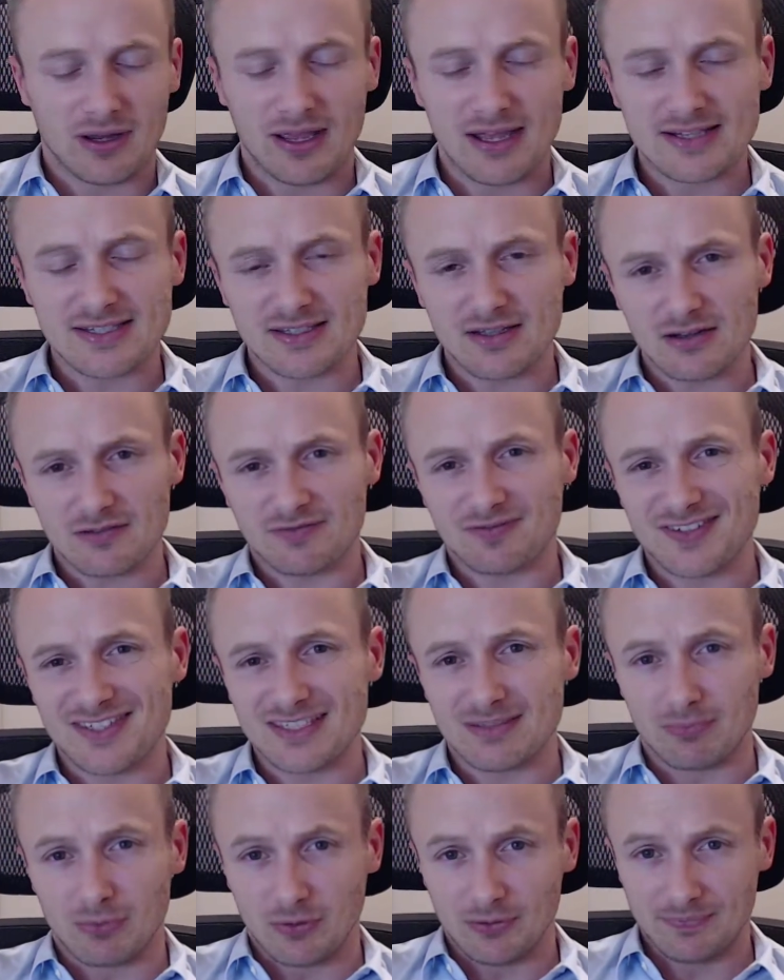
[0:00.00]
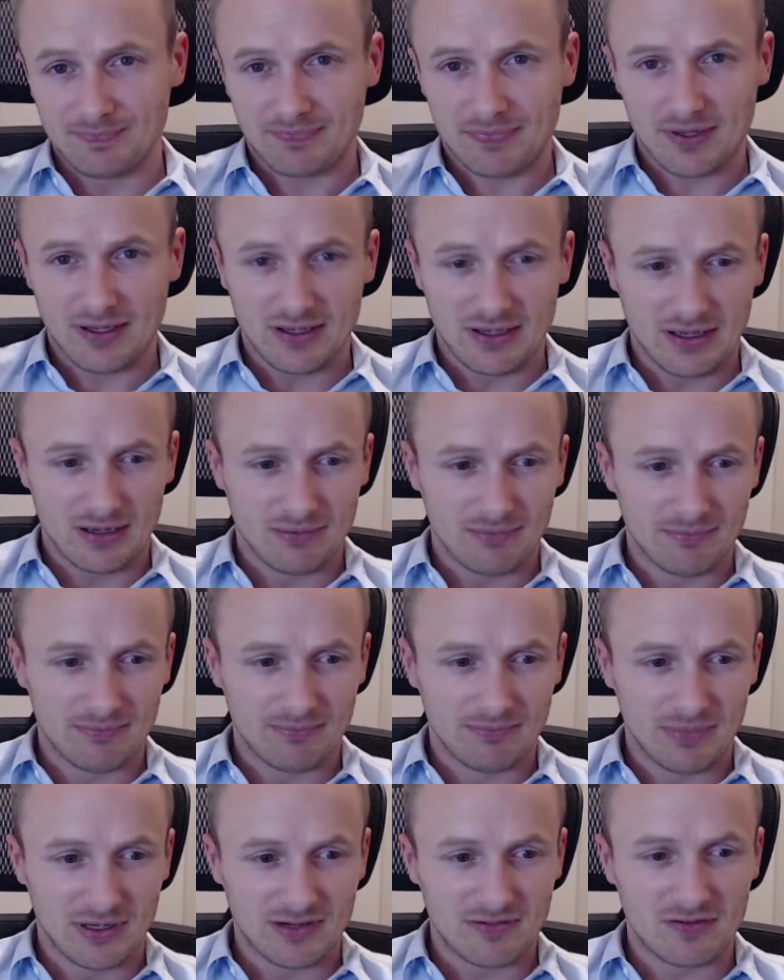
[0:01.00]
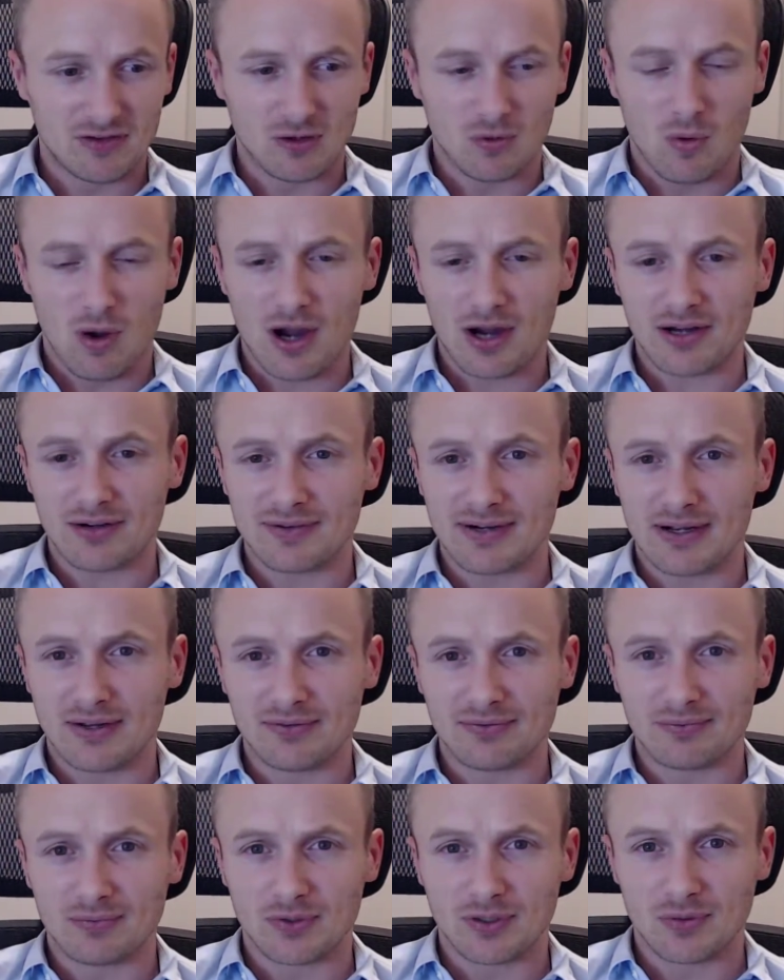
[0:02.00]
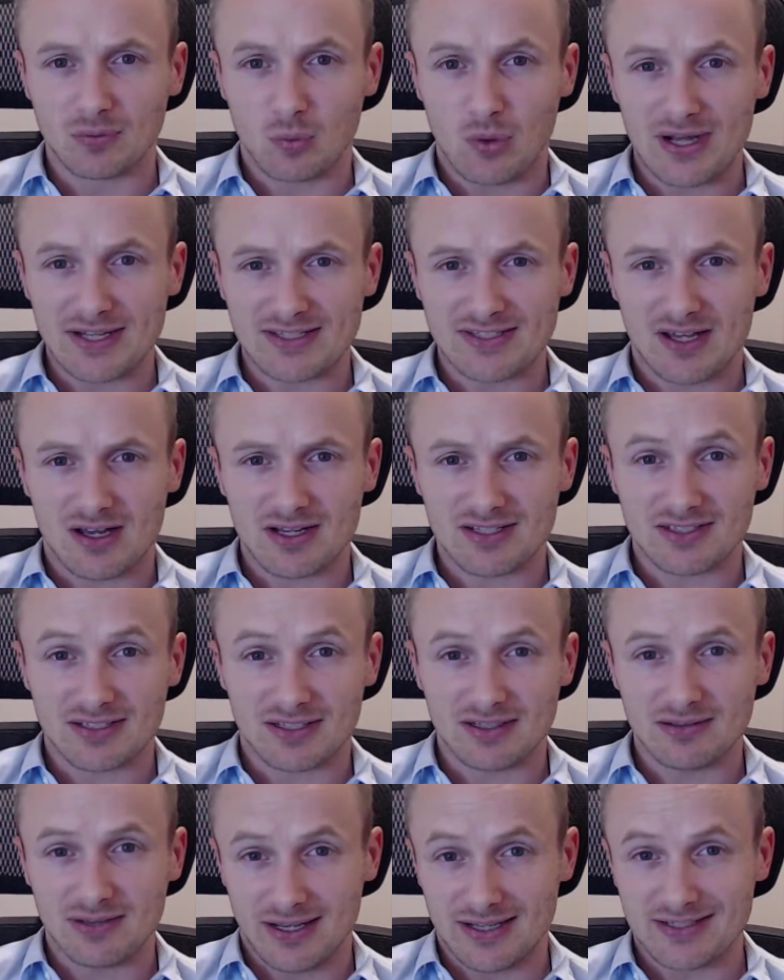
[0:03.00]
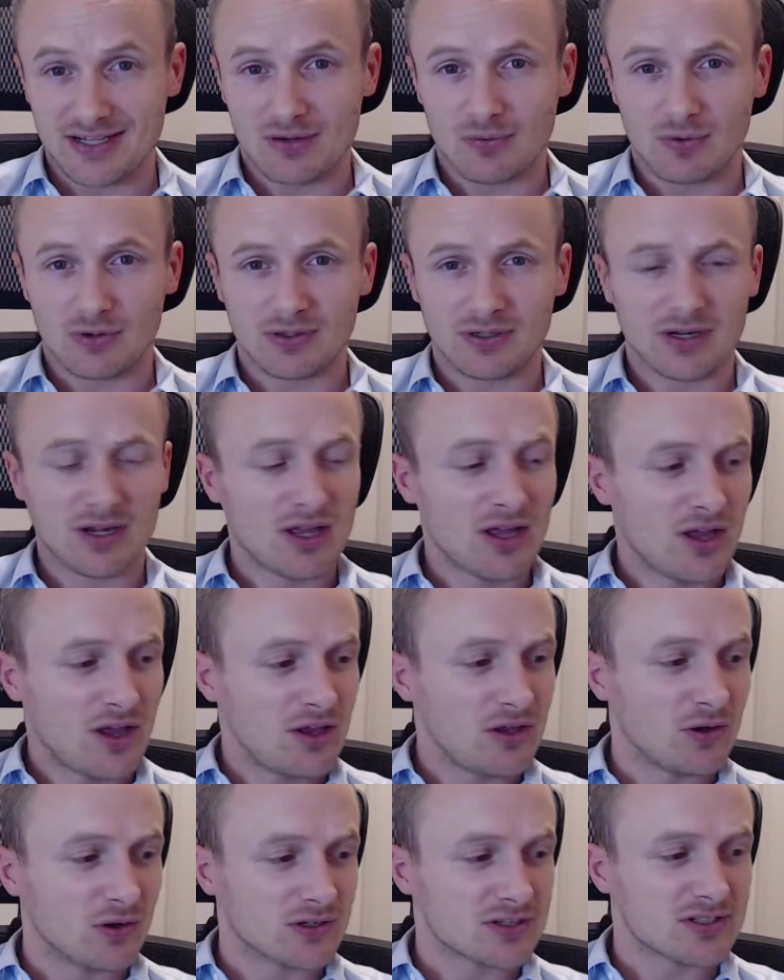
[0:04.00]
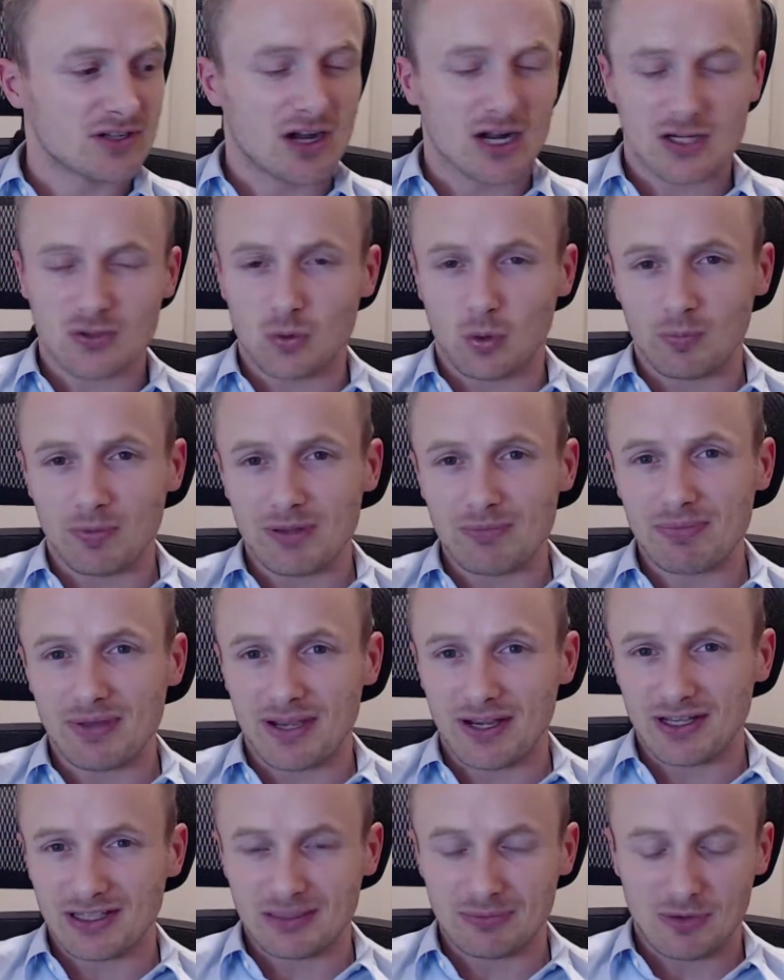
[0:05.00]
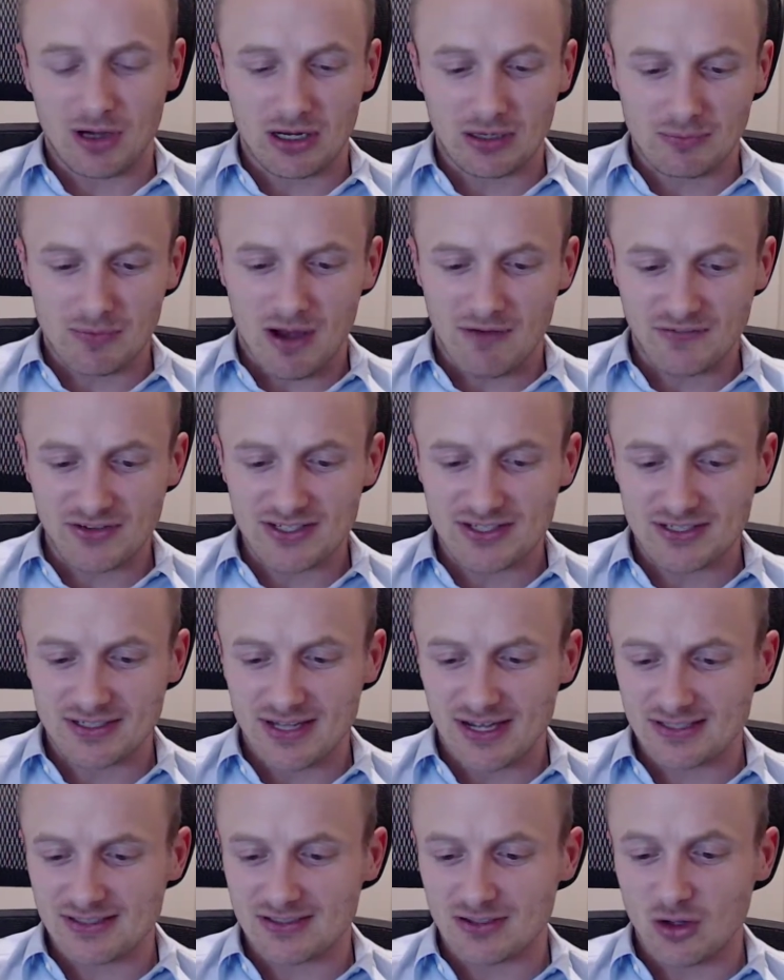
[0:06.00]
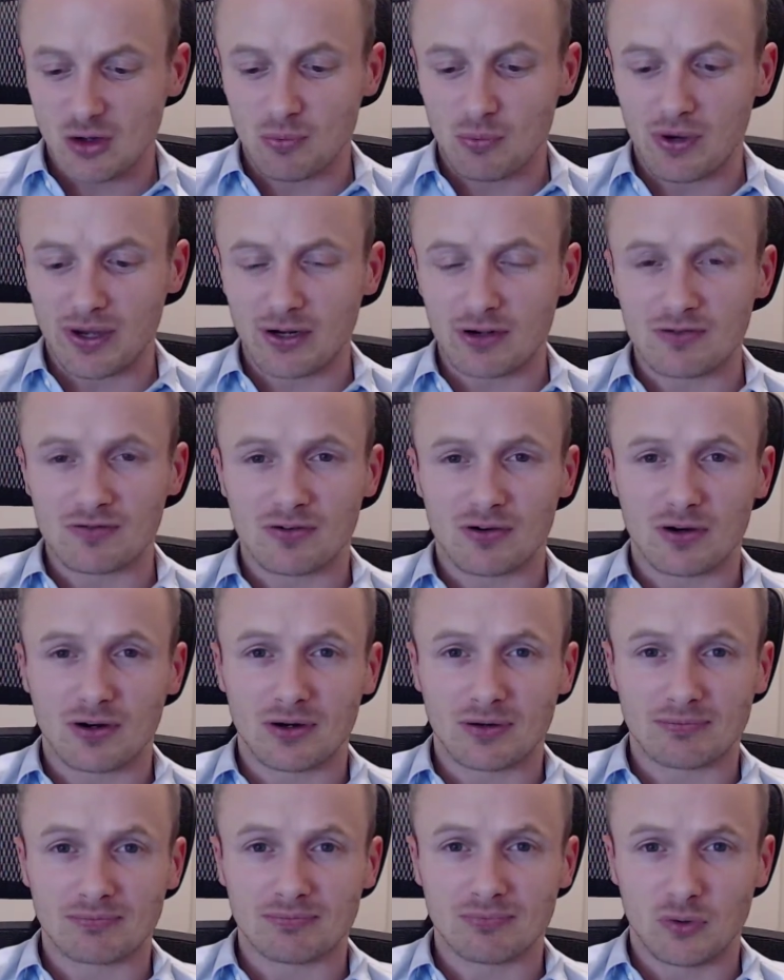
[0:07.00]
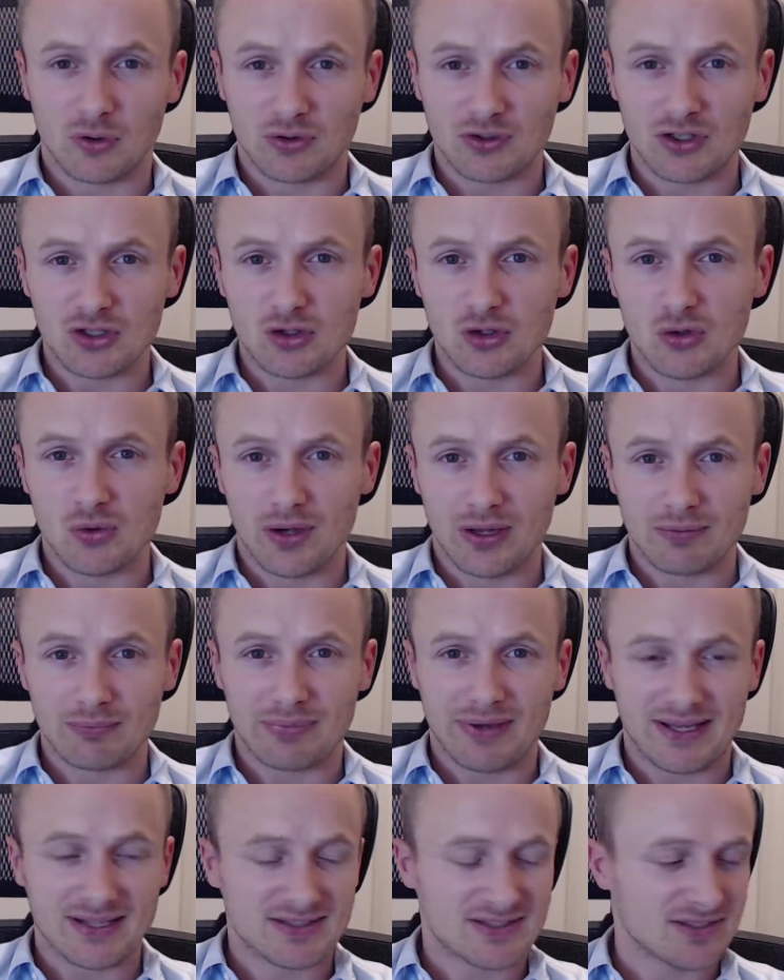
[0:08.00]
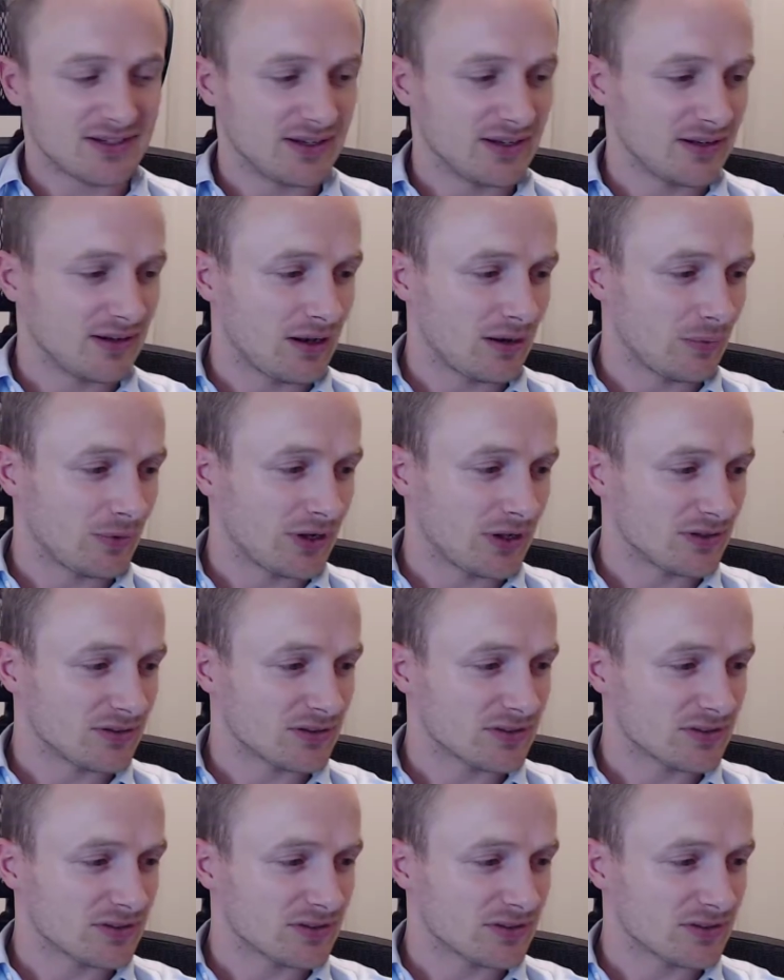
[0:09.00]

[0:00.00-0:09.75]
It's not visible, but if you're walking around with white socks on, as I were, your socks will be pink on the bottom. Obviously, that's no bueno for you and pets and anyone else.